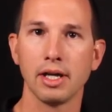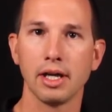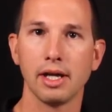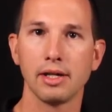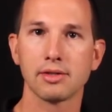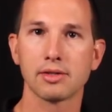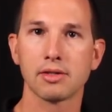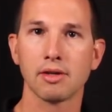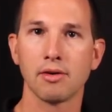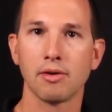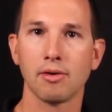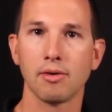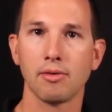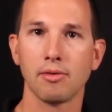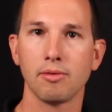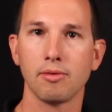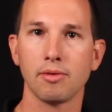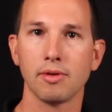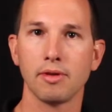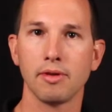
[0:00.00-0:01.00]
And
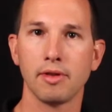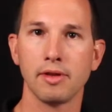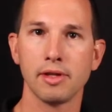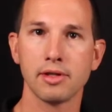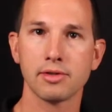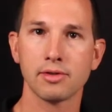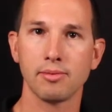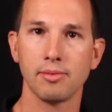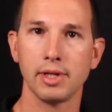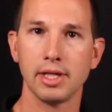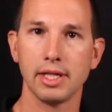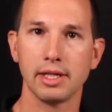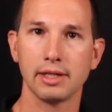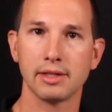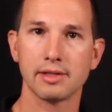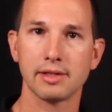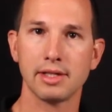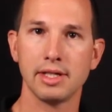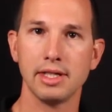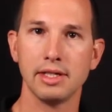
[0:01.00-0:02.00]
so this week
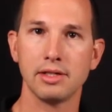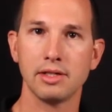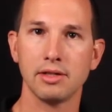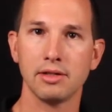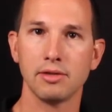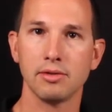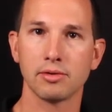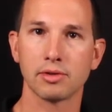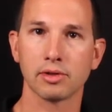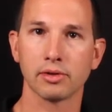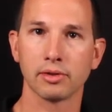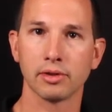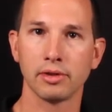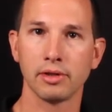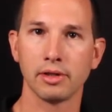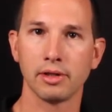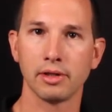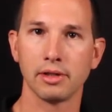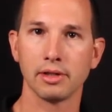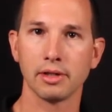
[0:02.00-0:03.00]
is teaching you to
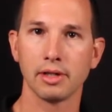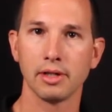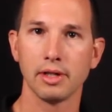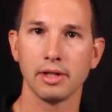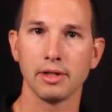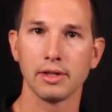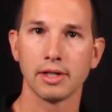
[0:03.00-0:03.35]
learn,